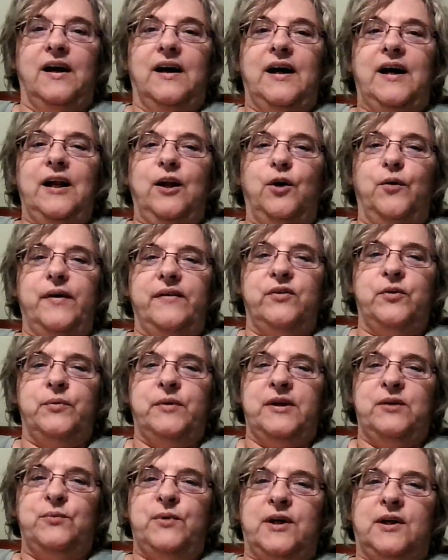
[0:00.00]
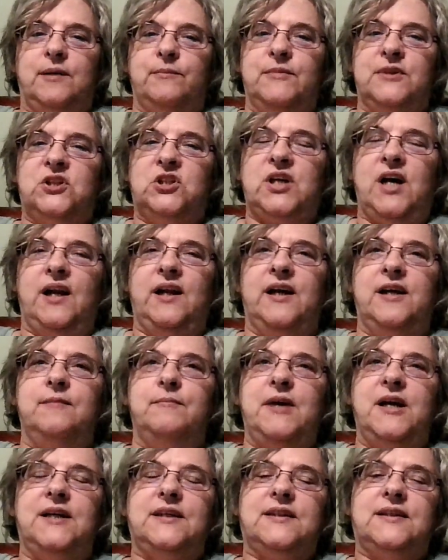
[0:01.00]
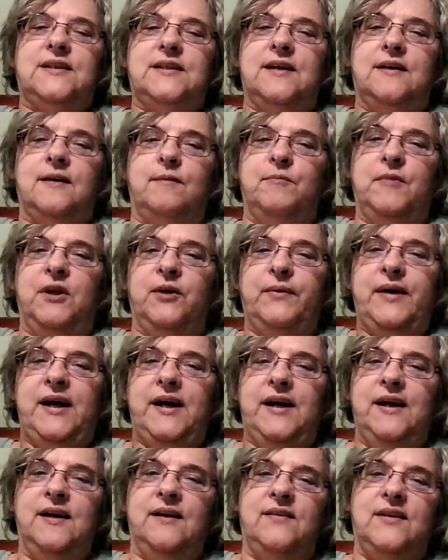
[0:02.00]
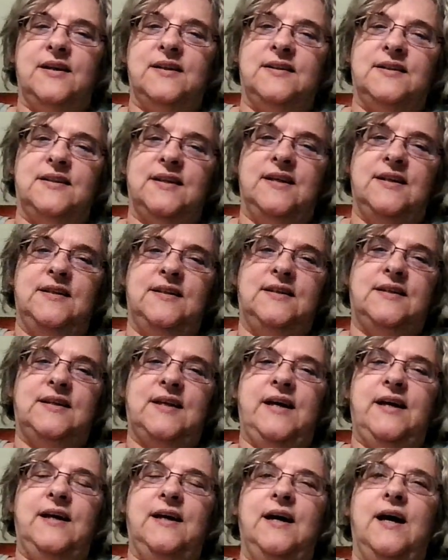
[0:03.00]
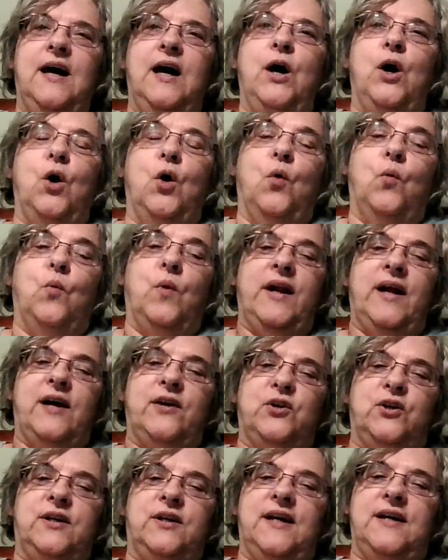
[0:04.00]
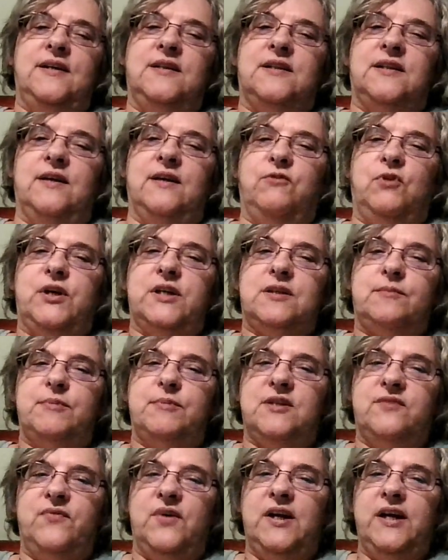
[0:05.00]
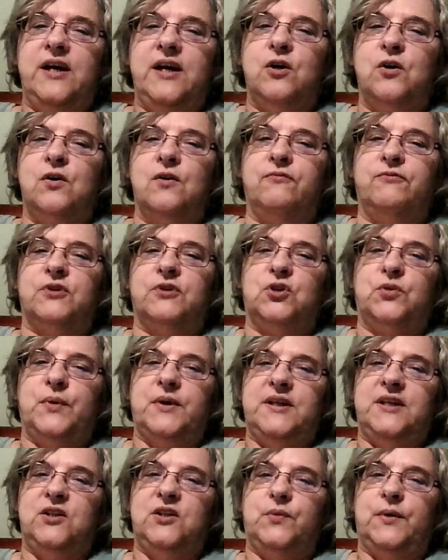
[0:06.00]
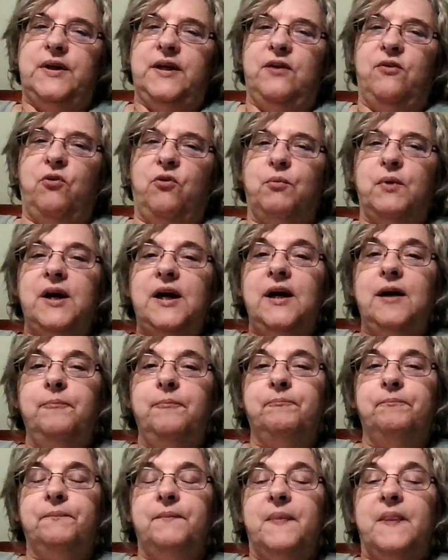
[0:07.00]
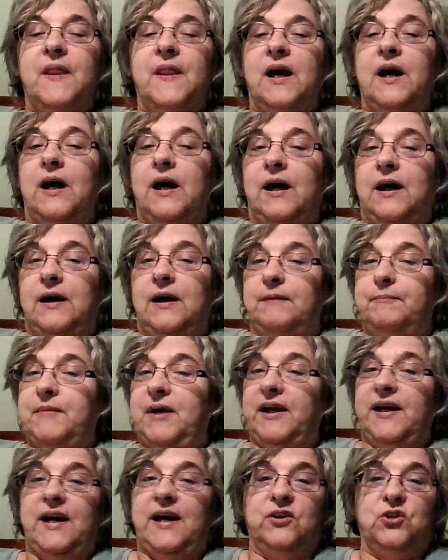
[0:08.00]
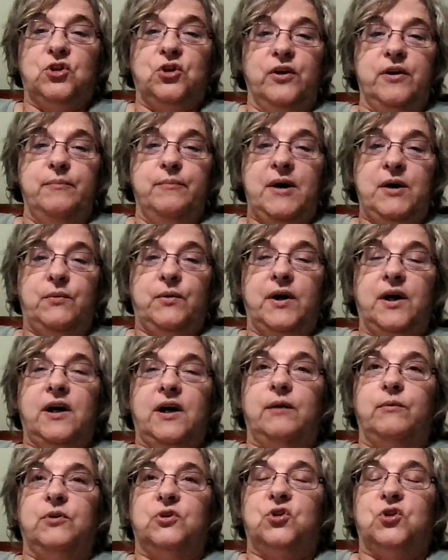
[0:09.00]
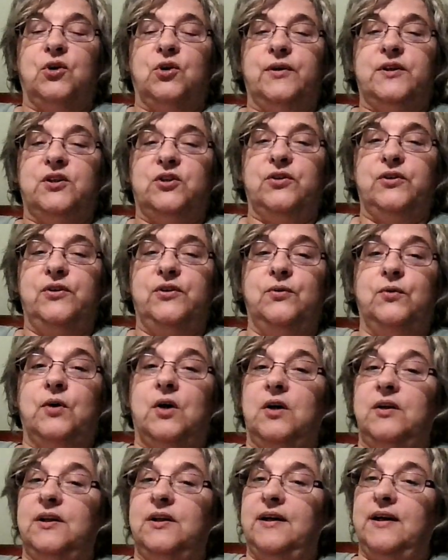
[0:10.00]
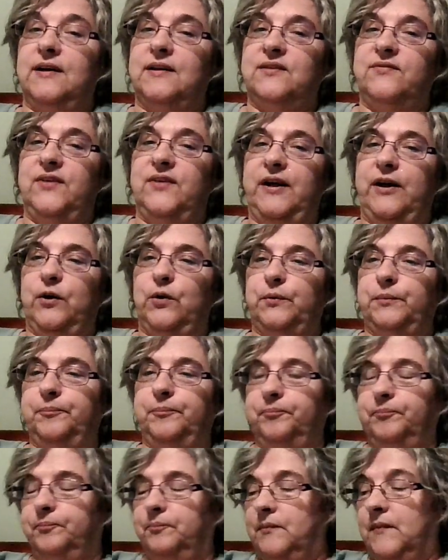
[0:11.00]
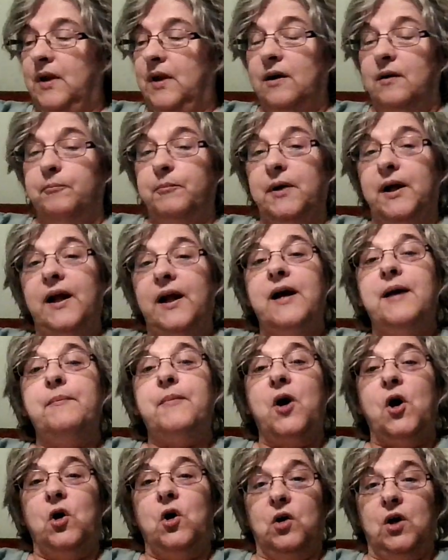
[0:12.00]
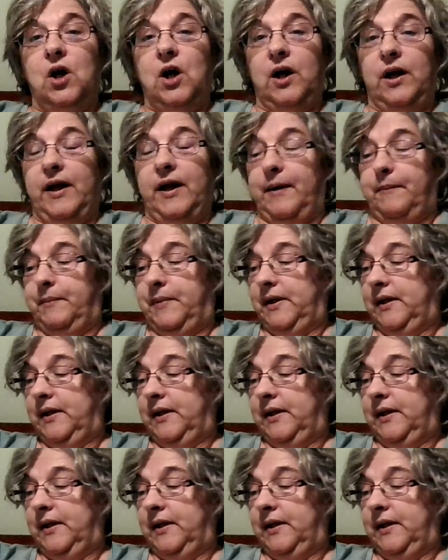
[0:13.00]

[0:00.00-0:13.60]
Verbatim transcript: Hello everyone, welcome to Chatelain Makes. I'm Lorraine. This is a 100 Days of Christmas video for 2023. I can't show you my work. I will show it to you on the next video. But I am all caught up.